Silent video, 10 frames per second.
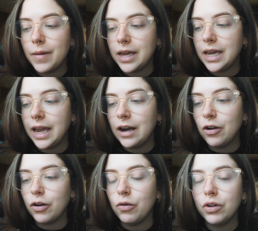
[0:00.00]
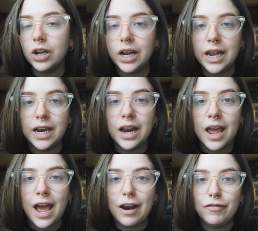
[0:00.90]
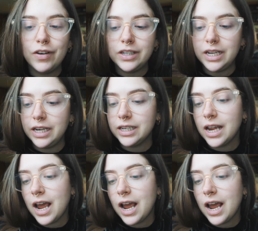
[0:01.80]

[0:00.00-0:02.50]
making it look all clean and fitted.